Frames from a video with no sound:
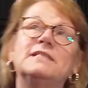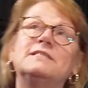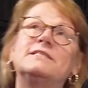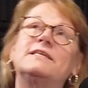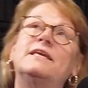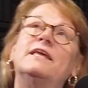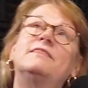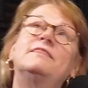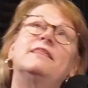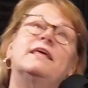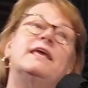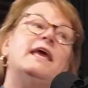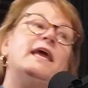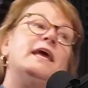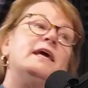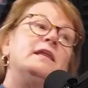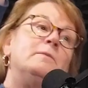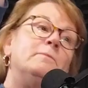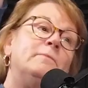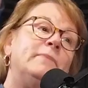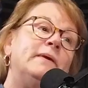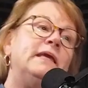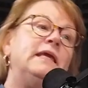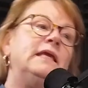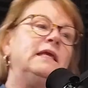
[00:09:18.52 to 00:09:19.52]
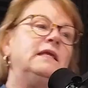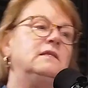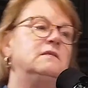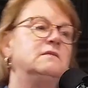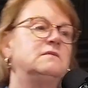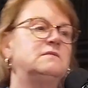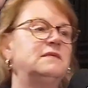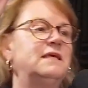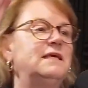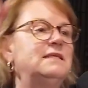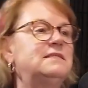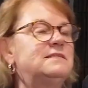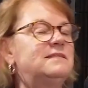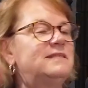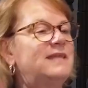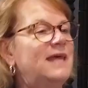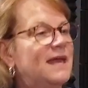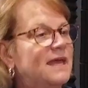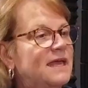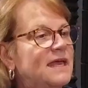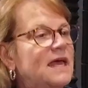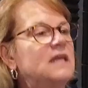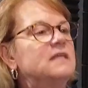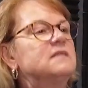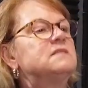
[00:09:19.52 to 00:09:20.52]
Let's get the can of beans. It's
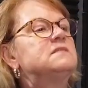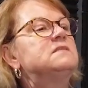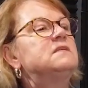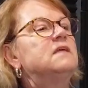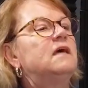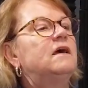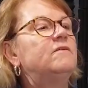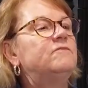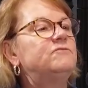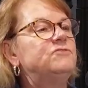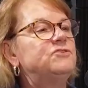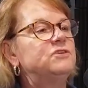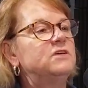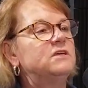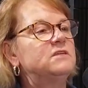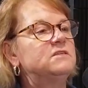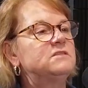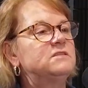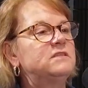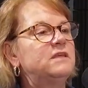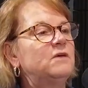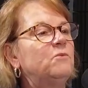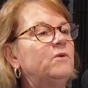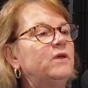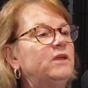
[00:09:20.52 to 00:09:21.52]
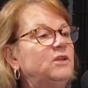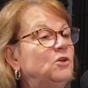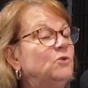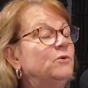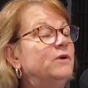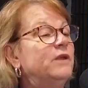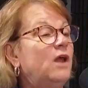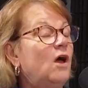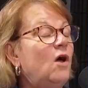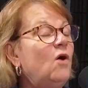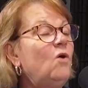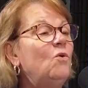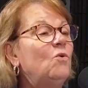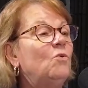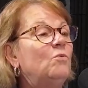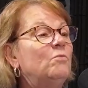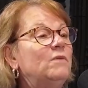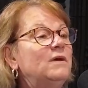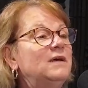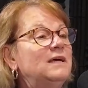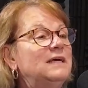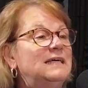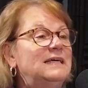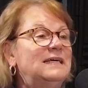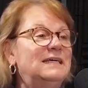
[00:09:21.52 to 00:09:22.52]
that kind of stuff just that we do at
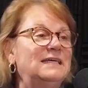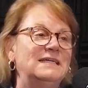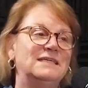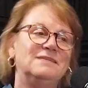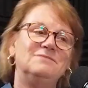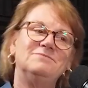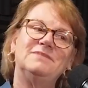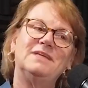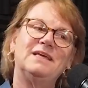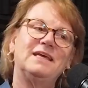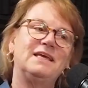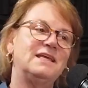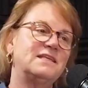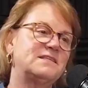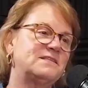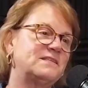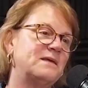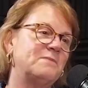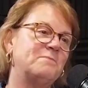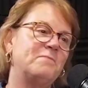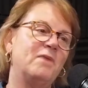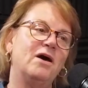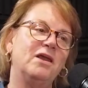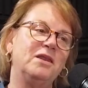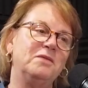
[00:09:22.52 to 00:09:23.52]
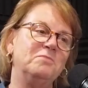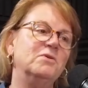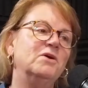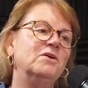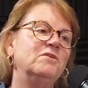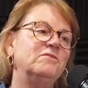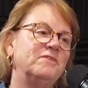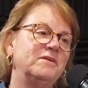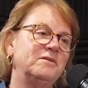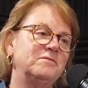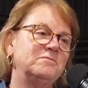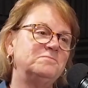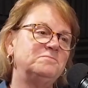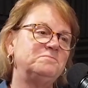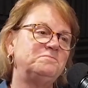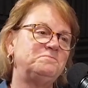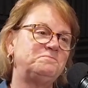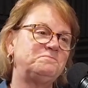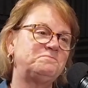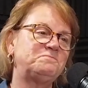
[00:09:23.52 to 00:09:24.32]
home that gets that body moving.